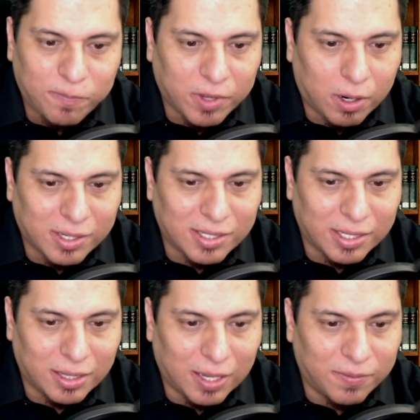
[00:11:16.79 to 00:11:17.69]
August the
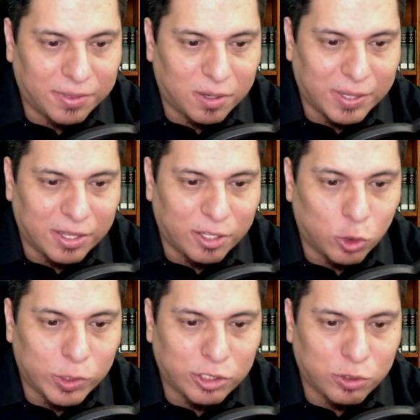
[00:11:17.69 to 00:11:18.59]
11th, it'll be the
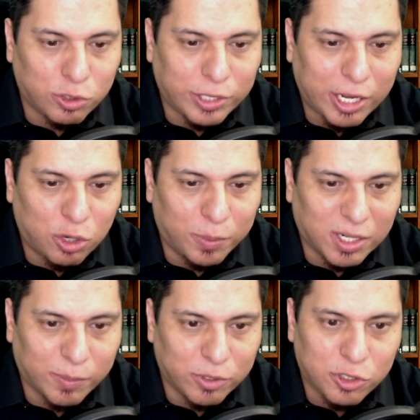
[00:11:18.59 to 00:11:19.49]
Trickster's Tale book
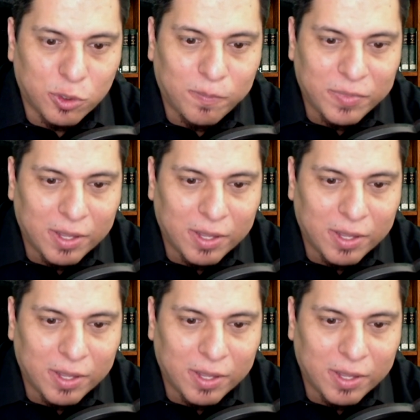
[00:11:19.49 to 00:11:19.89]
number two.